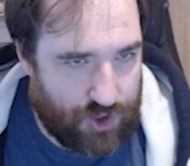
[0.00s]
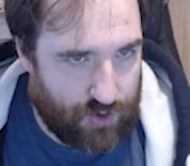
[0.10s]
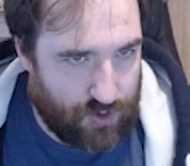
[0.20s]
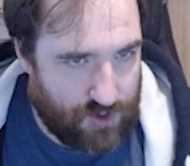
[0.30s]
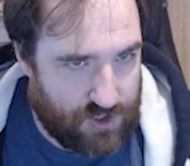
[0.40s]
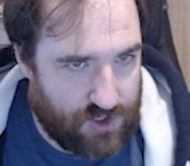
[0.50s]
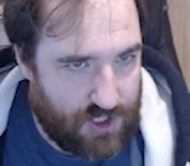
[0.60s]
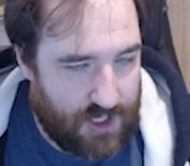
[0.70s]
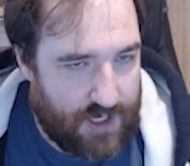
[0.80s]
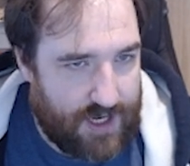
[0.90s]
Jaws
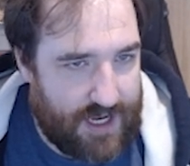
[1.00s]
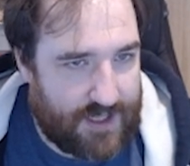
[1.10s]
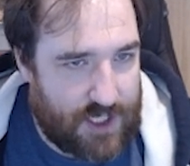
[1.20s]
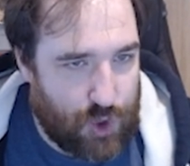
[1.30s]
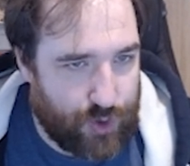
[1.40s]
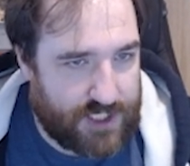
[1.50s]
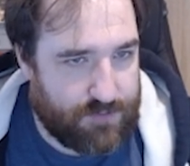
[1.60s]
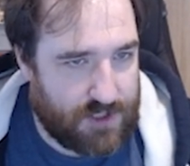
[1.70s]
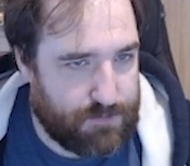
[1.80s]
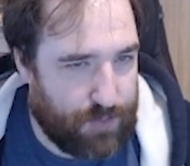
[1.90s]
in the
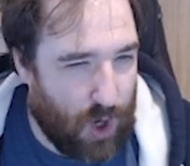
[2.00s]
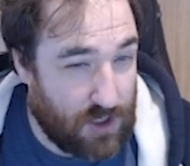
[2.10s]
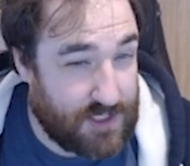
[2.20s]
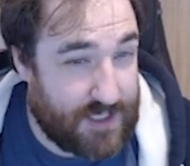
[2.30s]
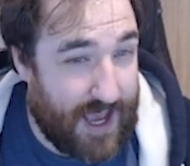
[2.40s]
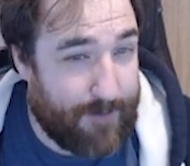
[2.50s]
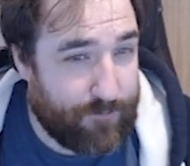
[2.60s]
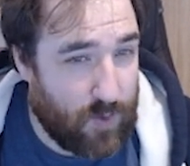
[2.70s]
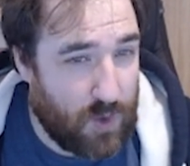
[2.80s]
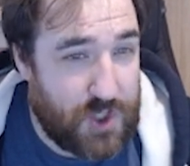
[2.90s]
Christmas box set,
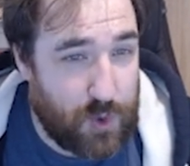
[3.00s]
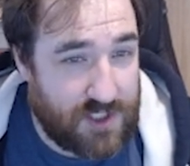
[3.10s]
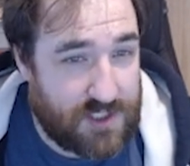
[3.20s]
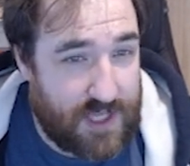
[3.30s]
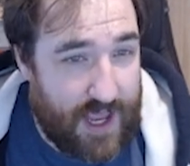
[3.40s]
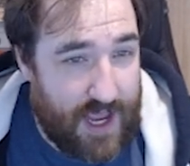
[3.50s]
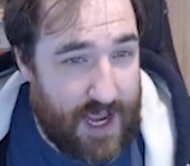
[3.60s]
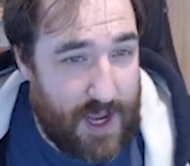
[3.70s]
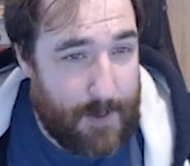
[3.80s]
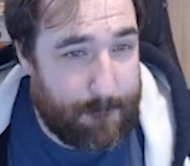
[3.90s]
which was
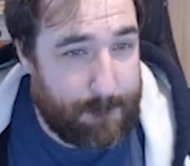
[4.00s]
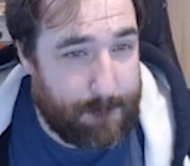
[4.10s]
a